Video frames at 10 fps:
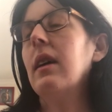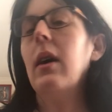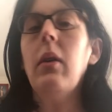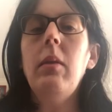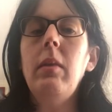
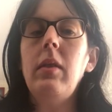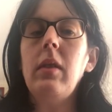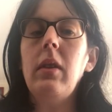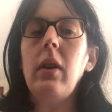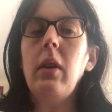I'm just
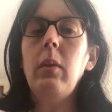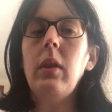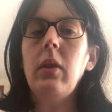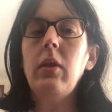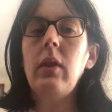going to go
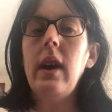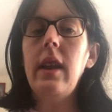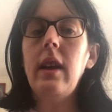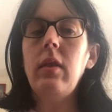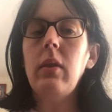with
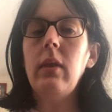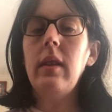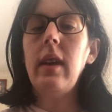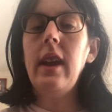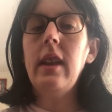Andrade to
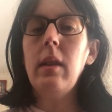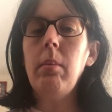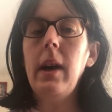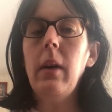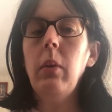retain the
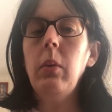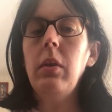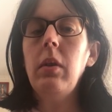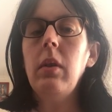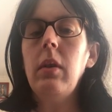
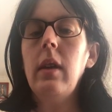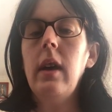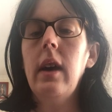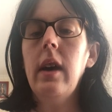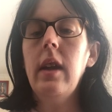belt.
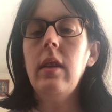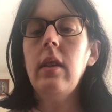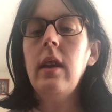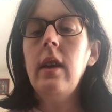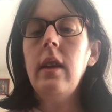And
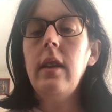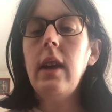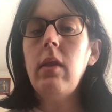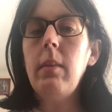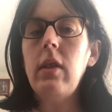the
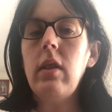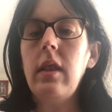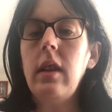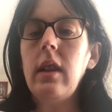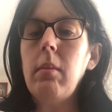other match I
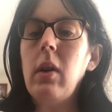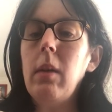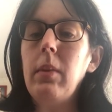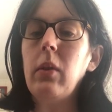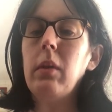think that
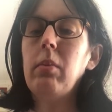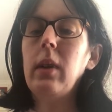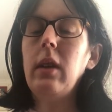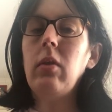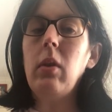might be on the
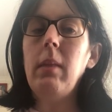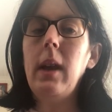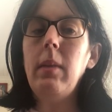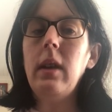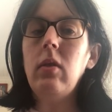pre-show
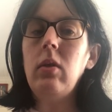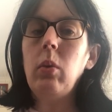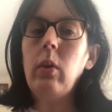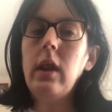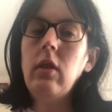maybe is
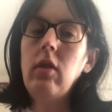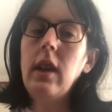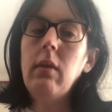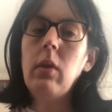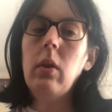Shorty
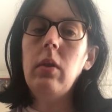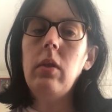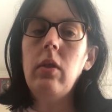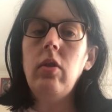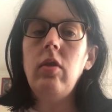G
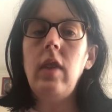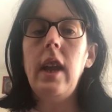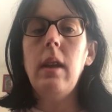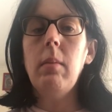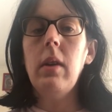versus
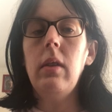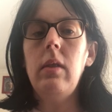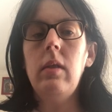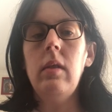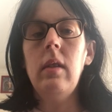
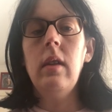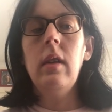Sheamus.